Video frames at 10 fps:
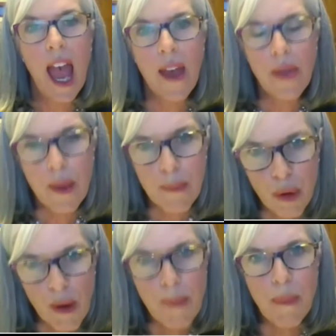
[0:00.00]
and the
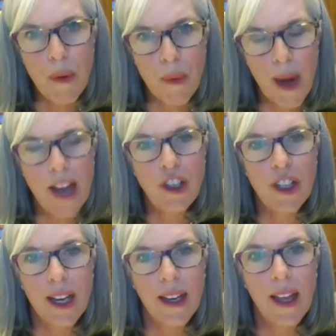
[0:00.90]

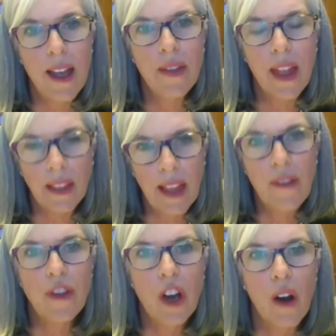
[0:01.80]
preparation that
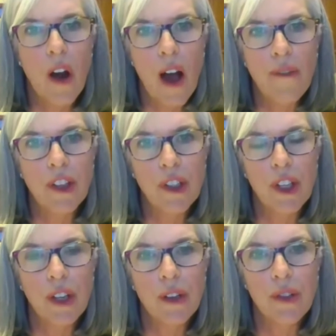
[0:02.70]
left our
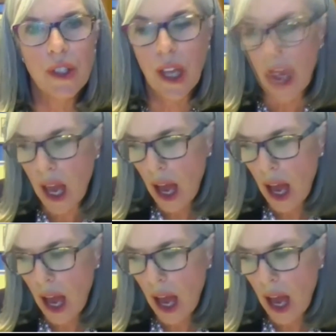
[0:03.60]
officers